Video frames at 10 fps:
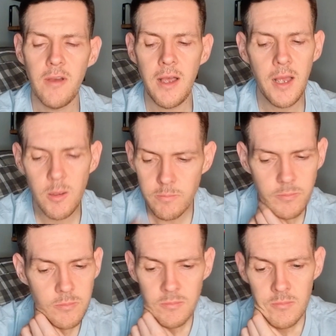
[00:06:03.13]
Um,
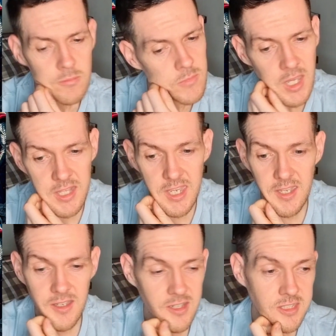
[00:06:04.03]
and yeah,
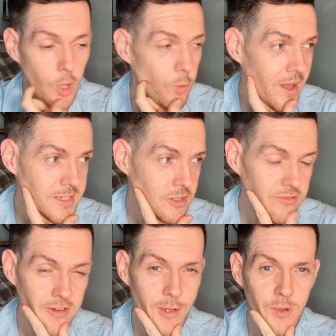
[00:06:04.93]
I still watch it
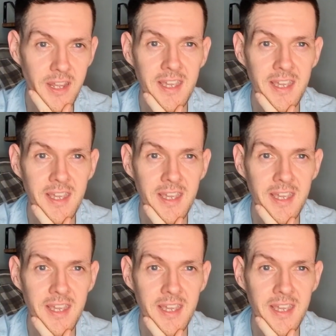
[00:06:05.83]
frequently,